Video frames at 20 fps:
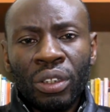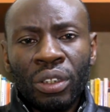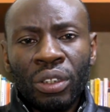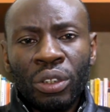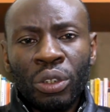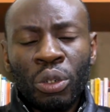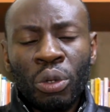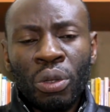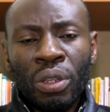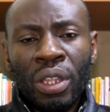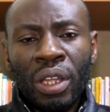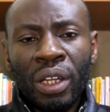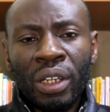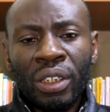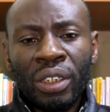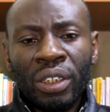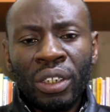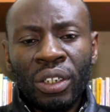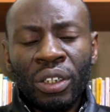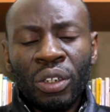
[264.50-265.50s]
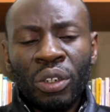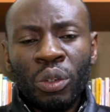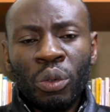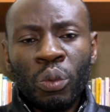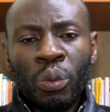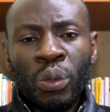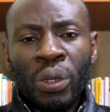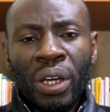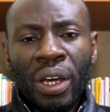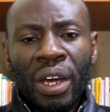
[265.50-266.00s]
so that
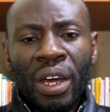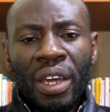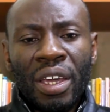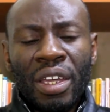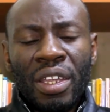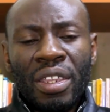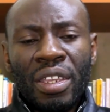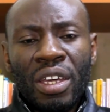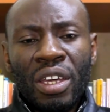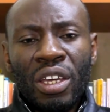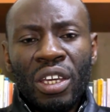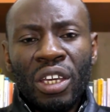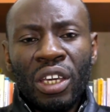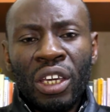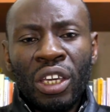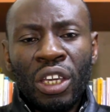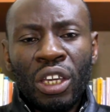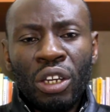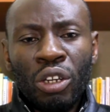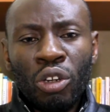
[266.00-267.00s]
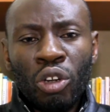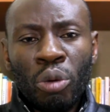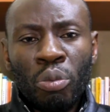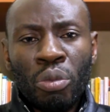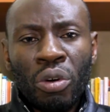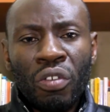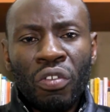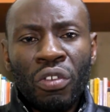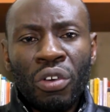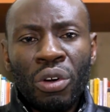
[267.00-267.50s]
we are in the kingdom
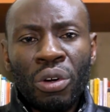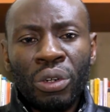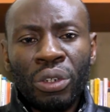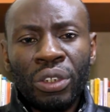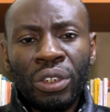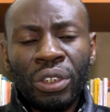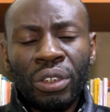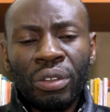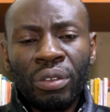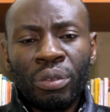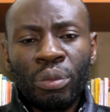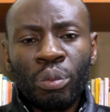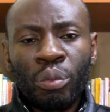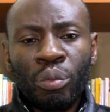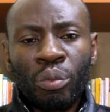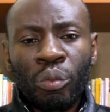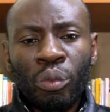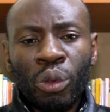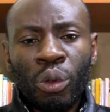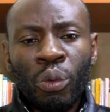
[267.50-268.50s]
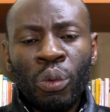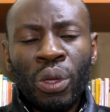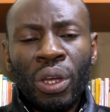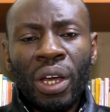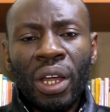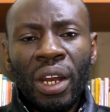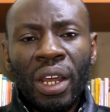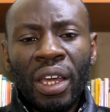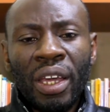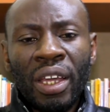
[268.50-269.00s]
of God. We
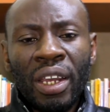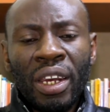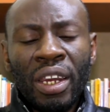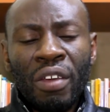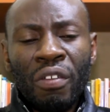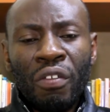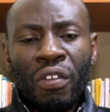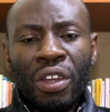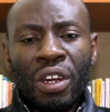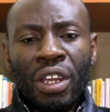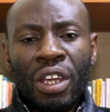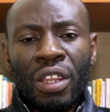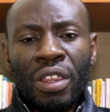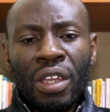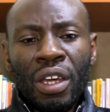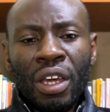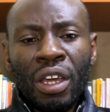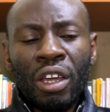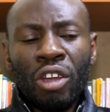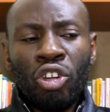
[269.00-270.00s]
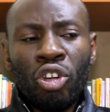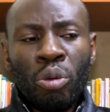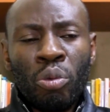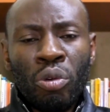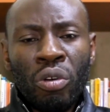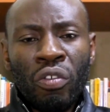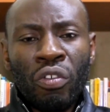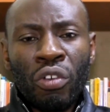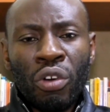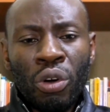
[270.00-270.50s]
are like living in the kingdom
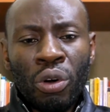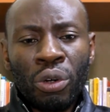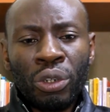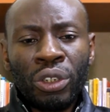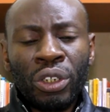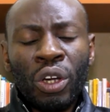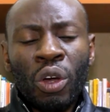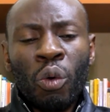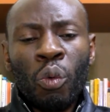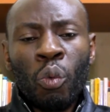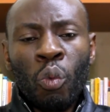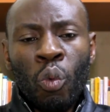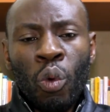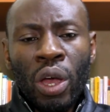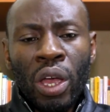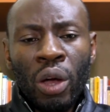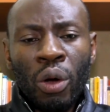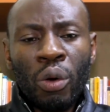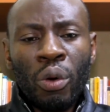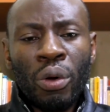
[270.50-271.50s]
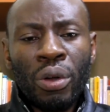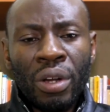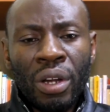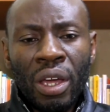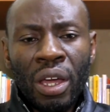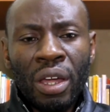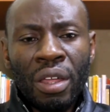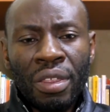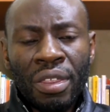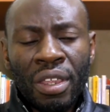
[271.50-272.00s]
of God while on
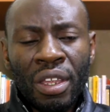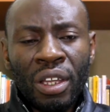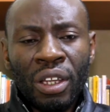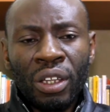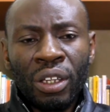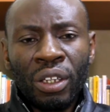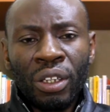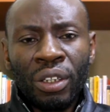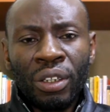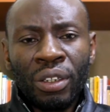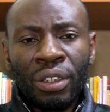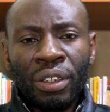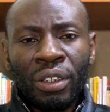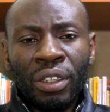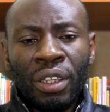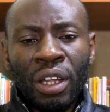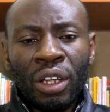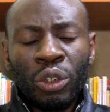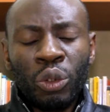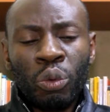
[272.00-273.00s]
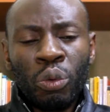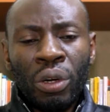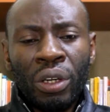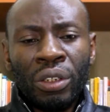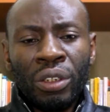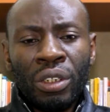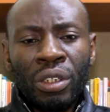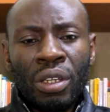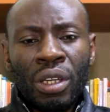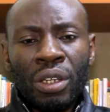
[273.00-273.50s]
earth. That's why
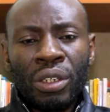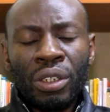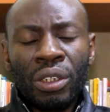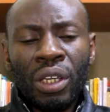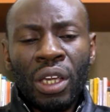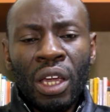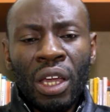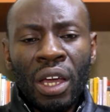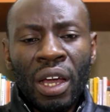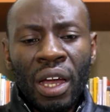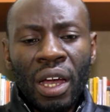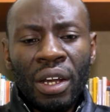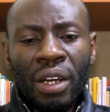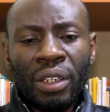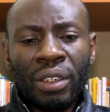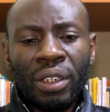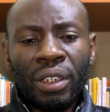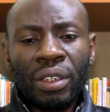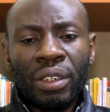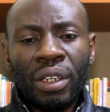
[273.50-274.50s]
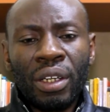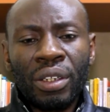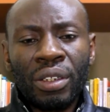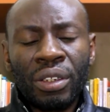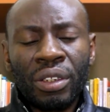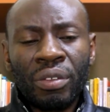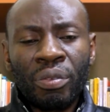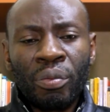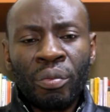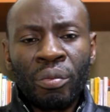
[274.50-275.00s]
Jesus encourages
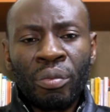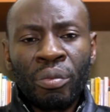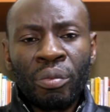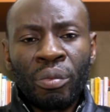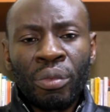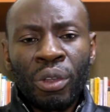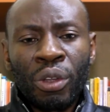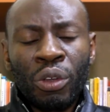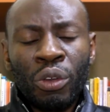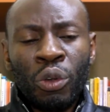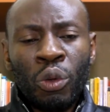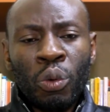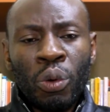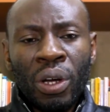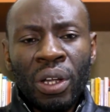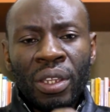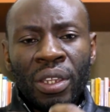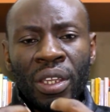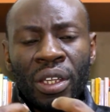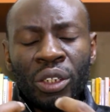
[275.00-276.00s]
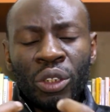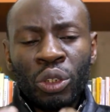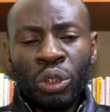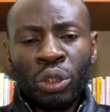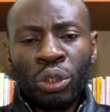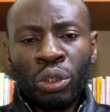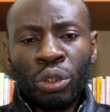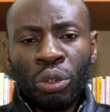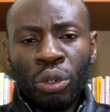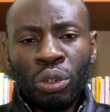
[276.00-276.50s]
us. You are the
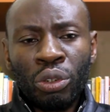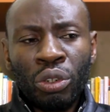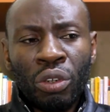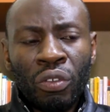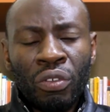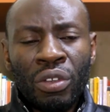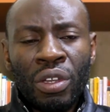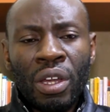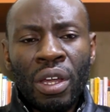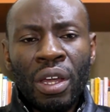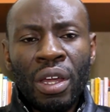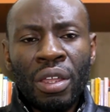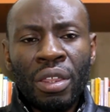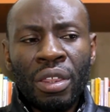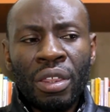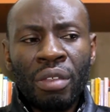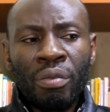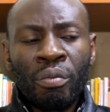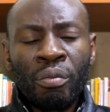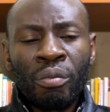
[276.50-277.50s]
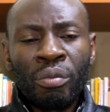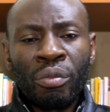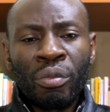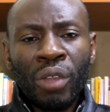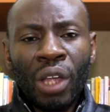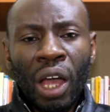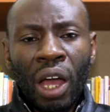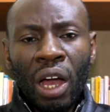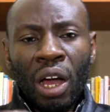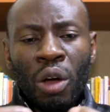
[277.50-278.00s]
salt of the earth.
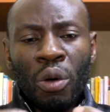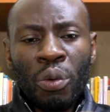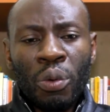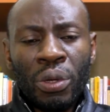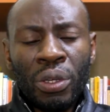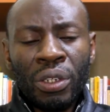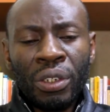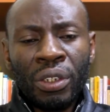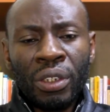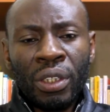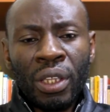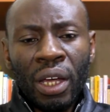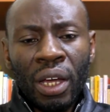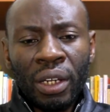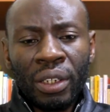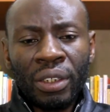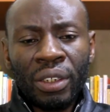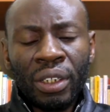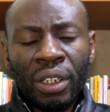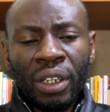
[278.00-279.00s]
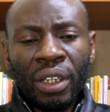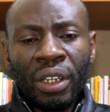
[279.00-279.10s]
How is that